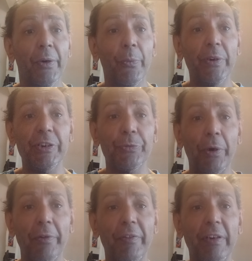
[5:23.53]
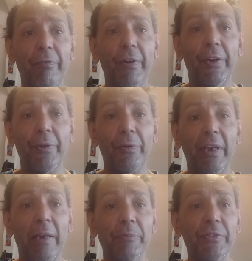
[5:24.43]
which is one of the infernal
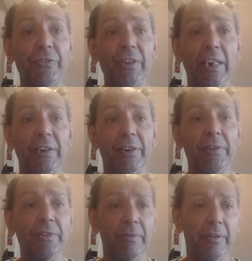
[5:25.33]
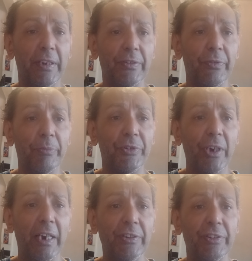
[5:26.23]
names of Satan. And that's from
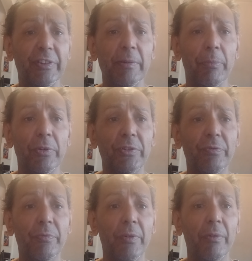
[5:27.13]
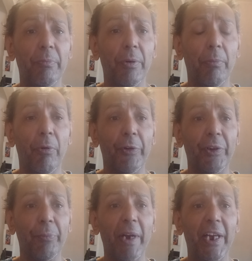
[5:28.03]
Signs and Symbols of
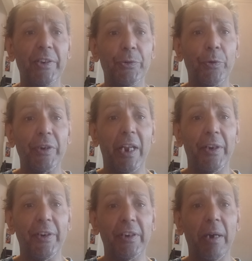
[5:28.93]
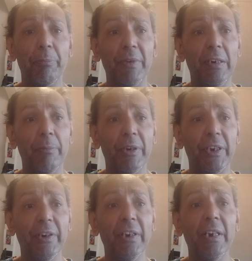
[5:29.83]
Primordial Man, George Allen and Company
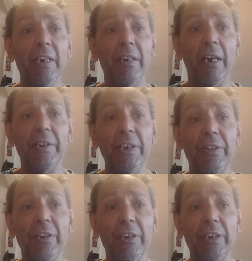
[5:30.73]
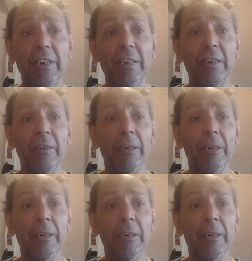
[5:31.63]
Limited, 1913,